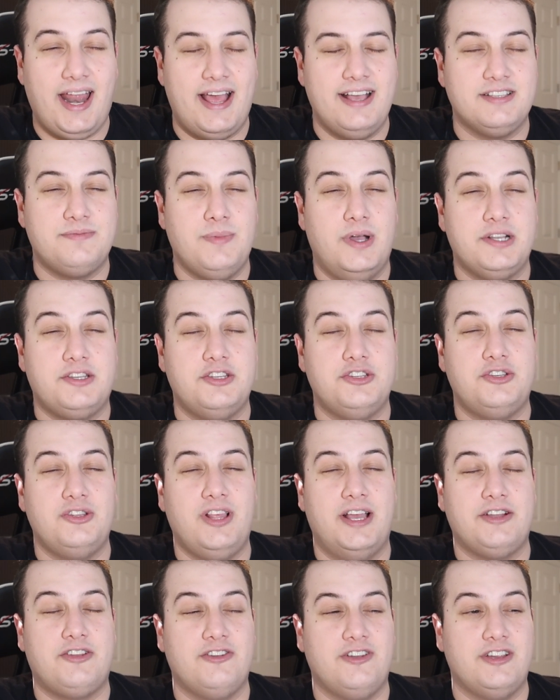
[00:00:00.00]
as much as you
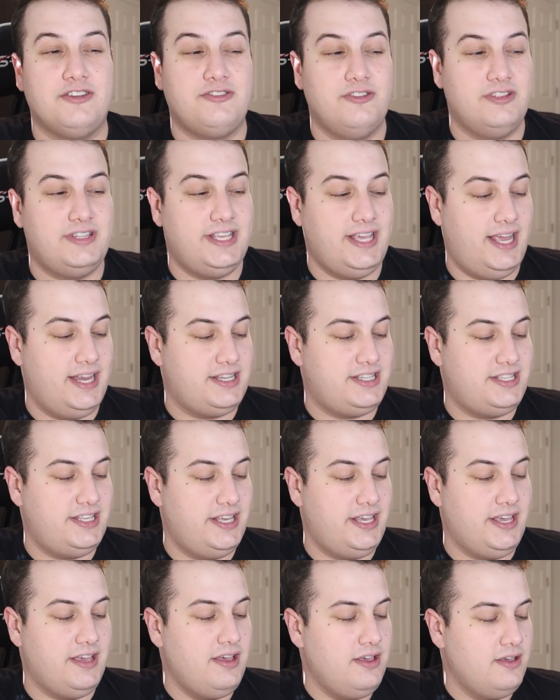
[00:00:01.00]
like traditional
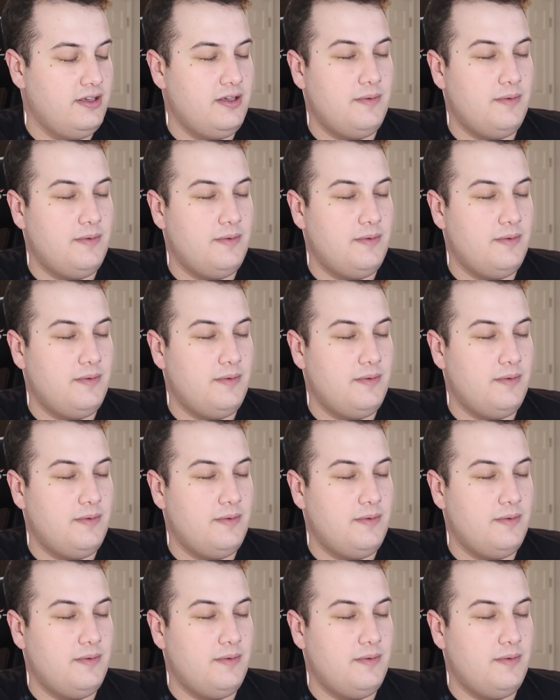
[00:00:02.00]
THC,